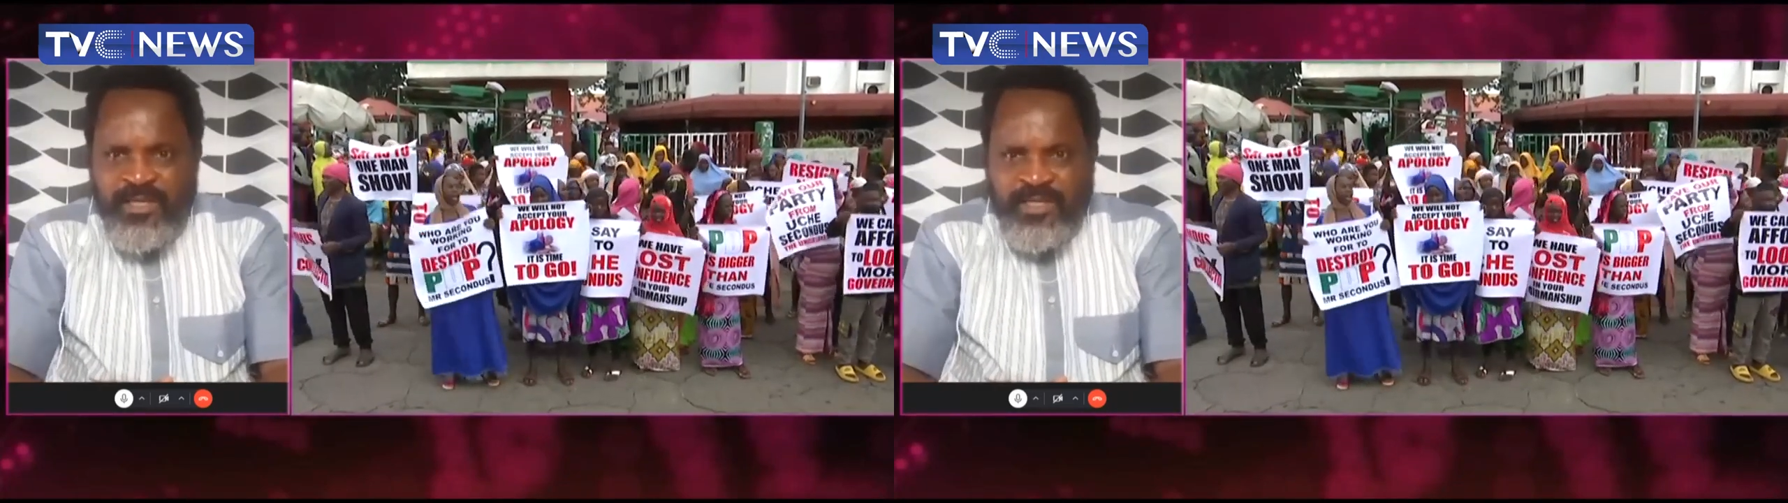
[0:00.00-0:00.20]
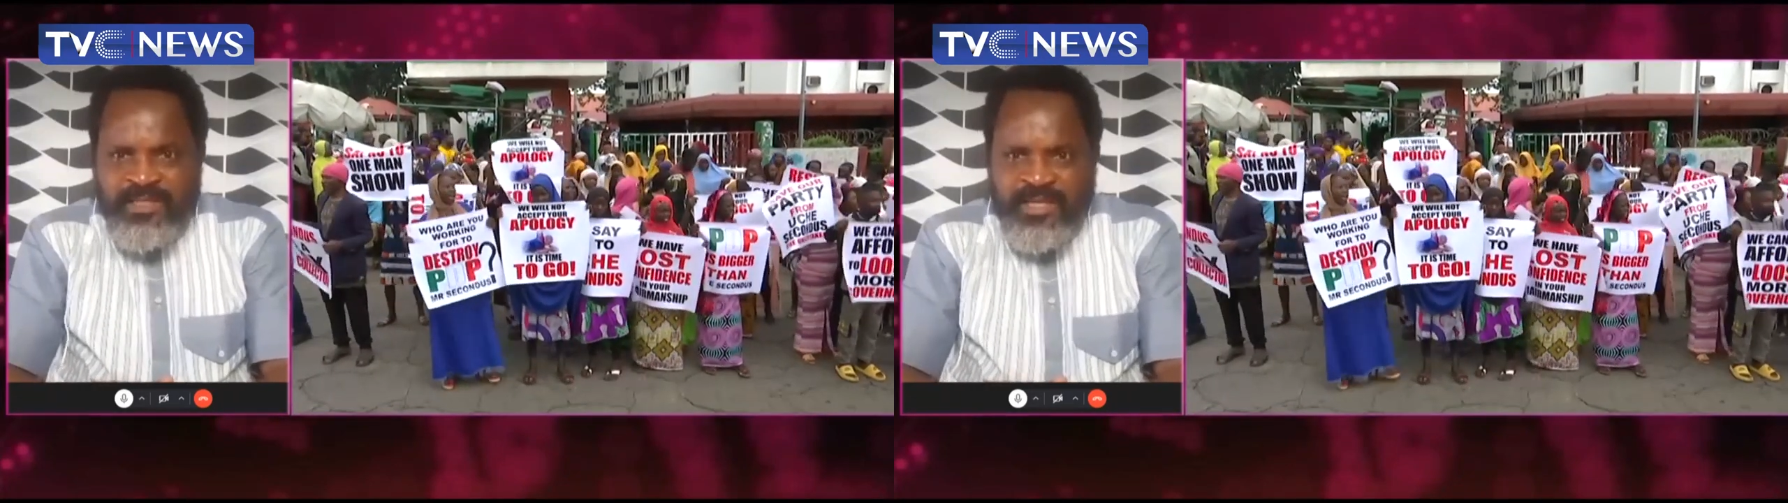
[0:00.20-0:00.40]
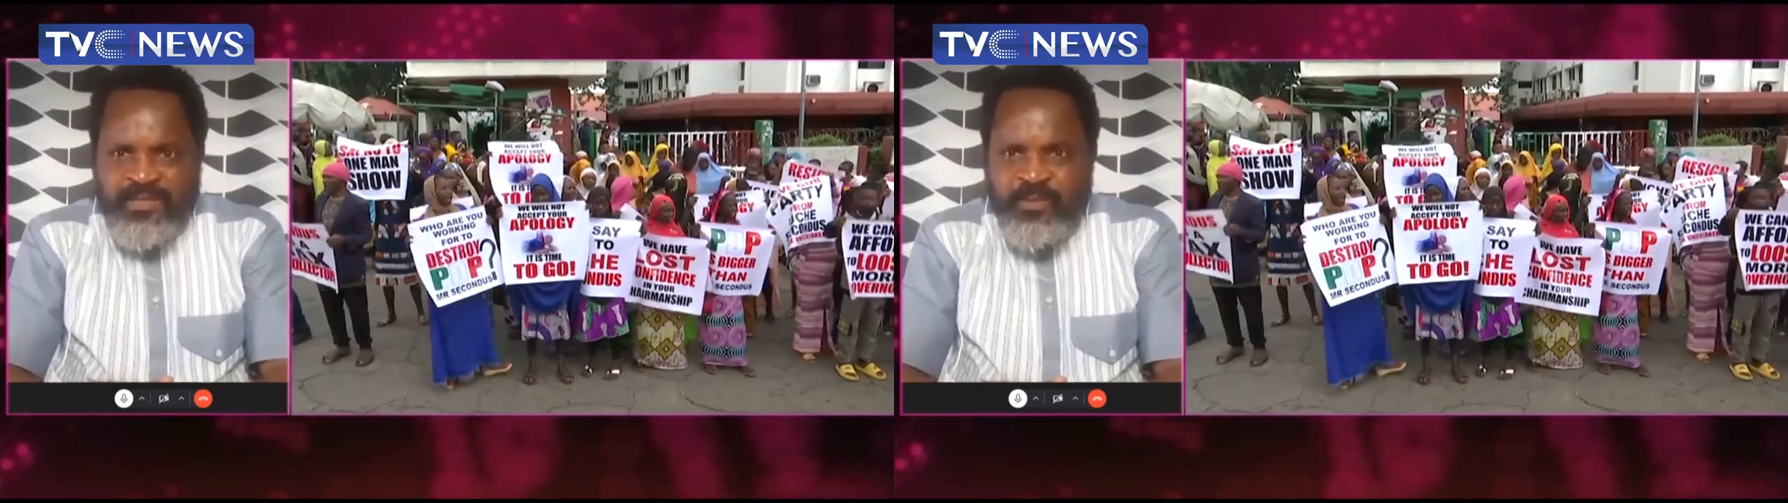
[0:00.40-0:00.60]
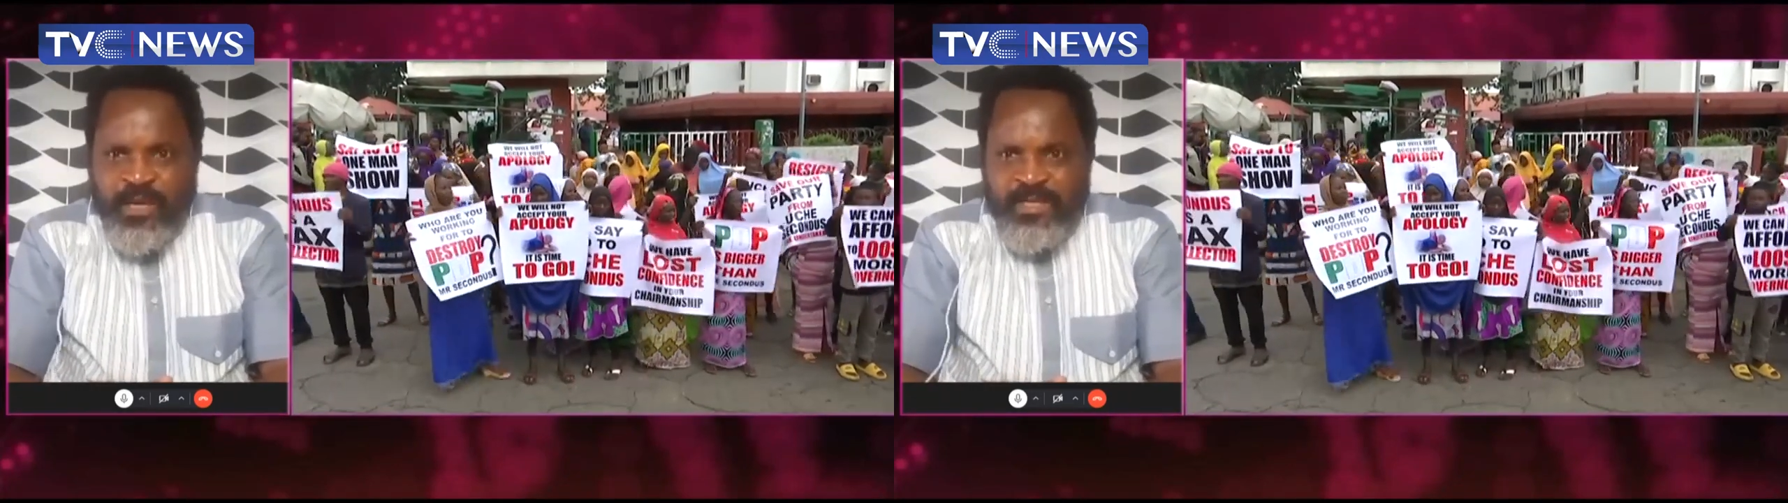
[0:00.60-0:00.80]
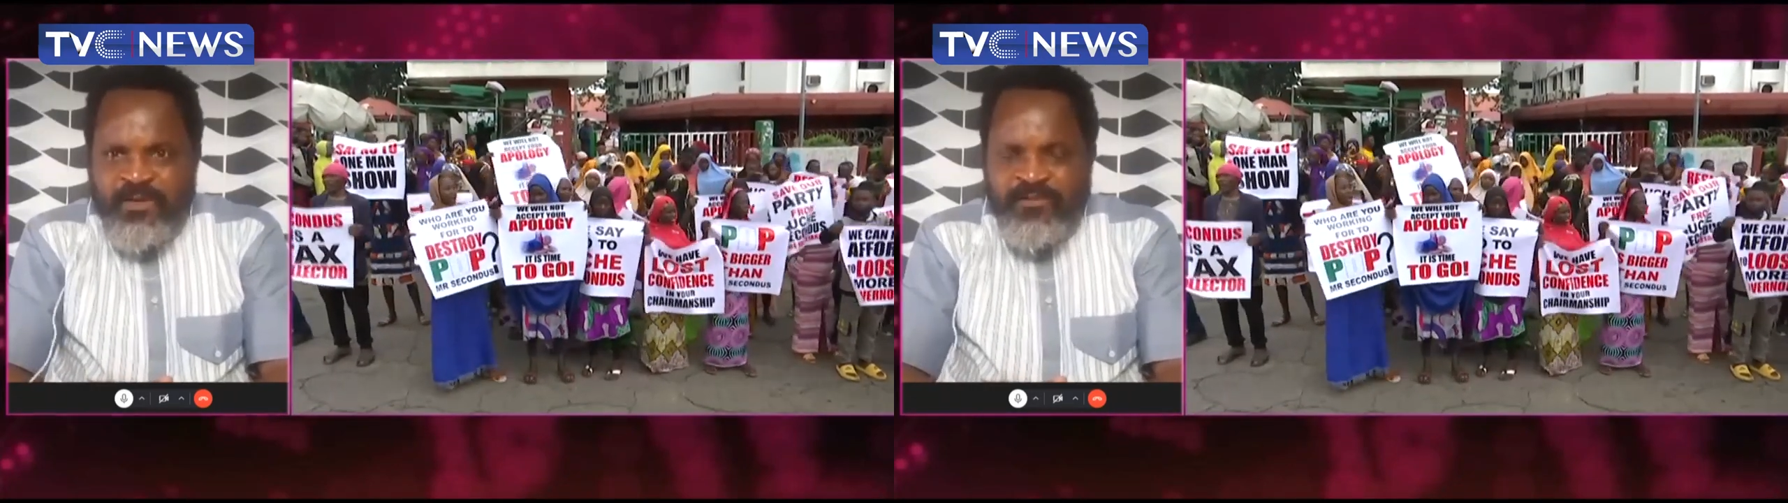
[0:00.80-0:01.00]
it tells you
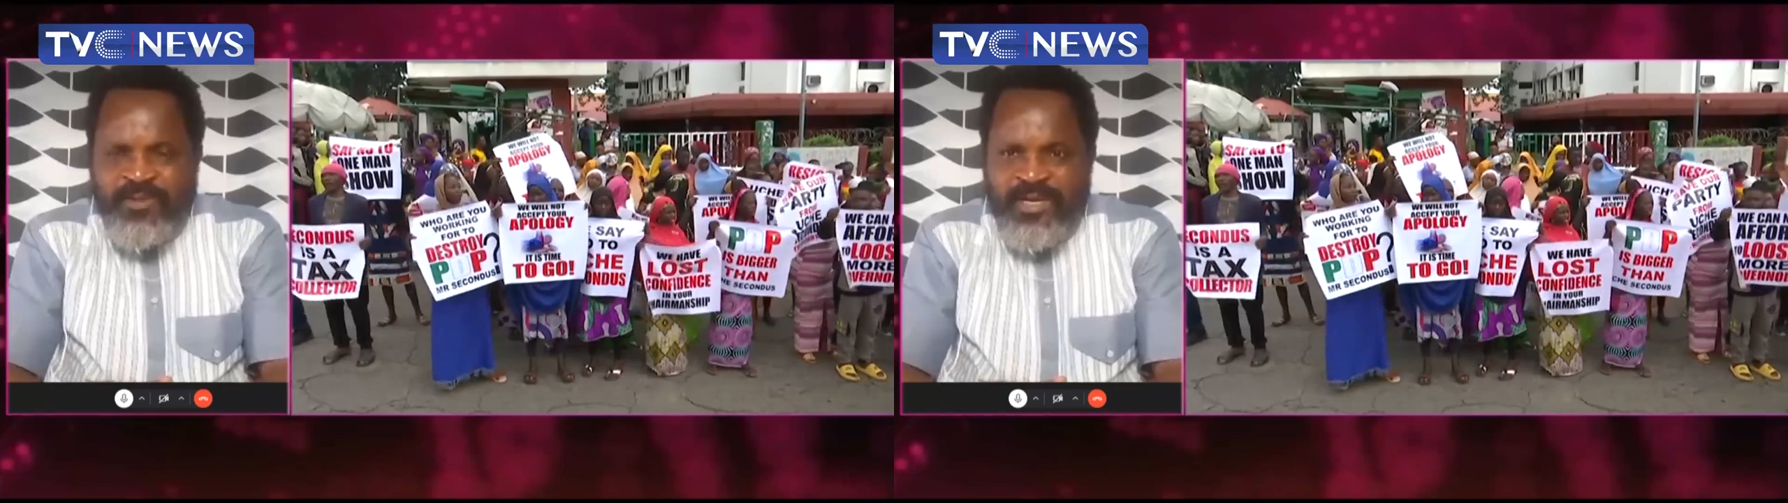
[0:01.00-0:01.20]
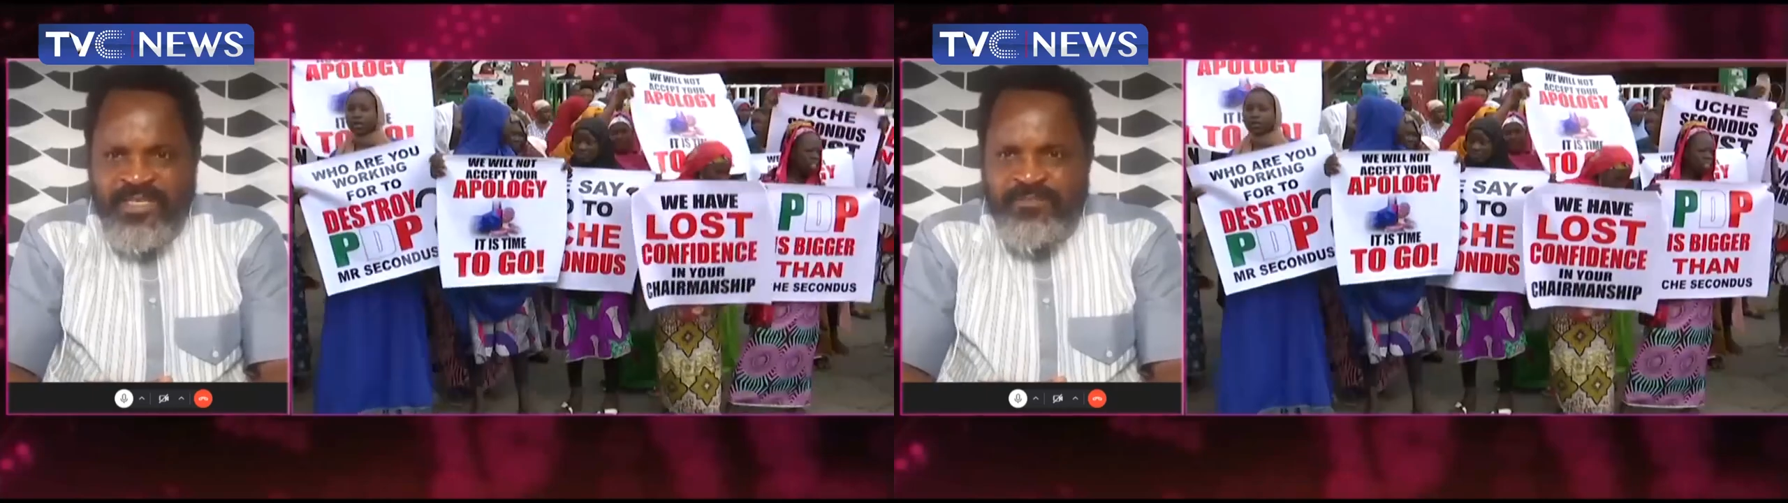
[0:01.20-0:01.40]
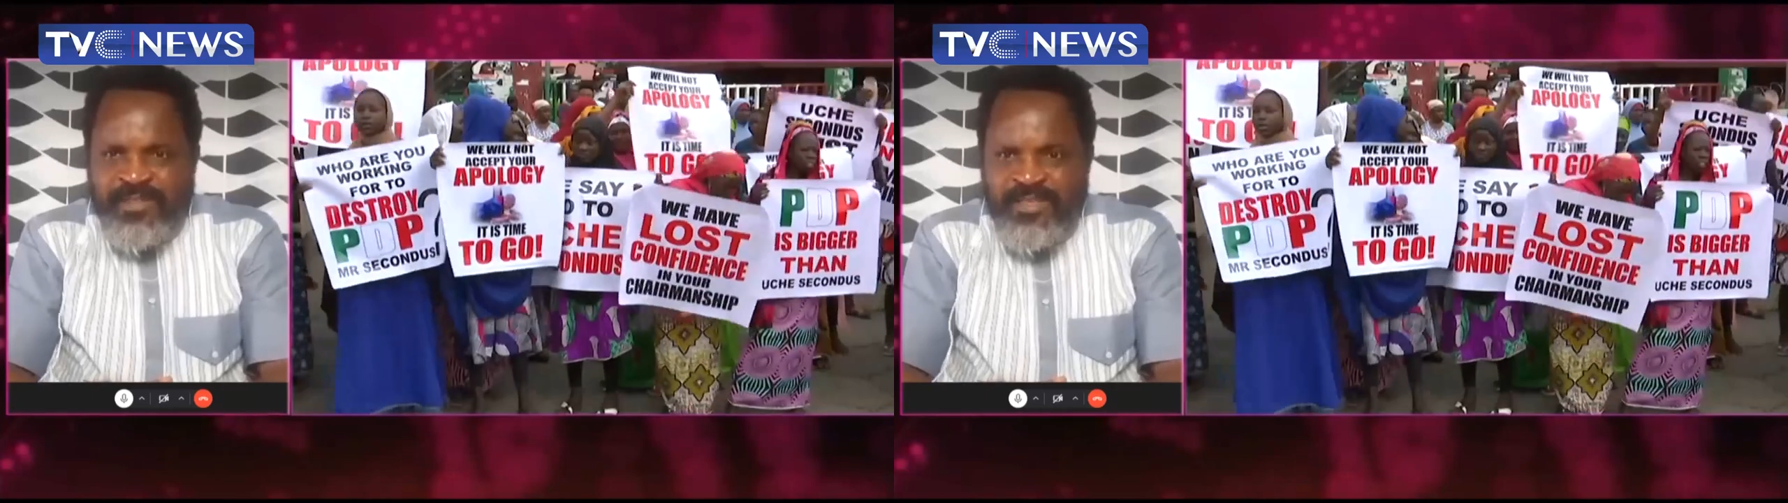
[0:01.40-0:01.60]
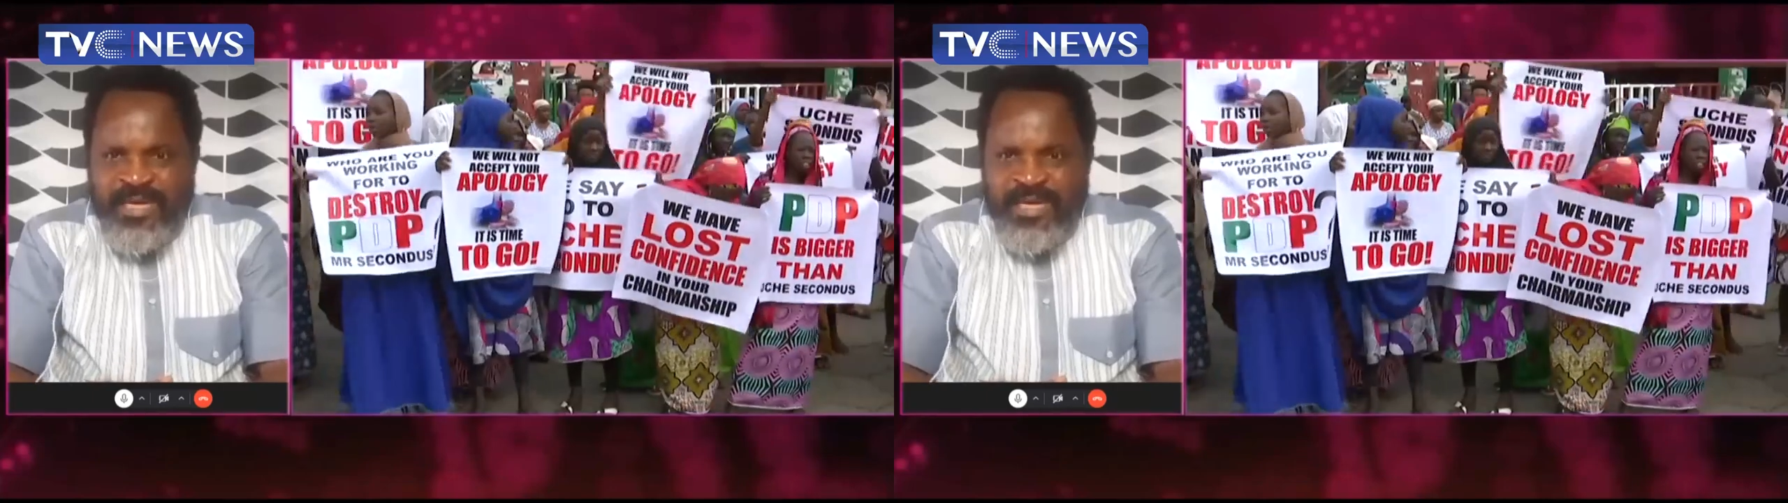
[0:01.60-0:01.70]
why government has been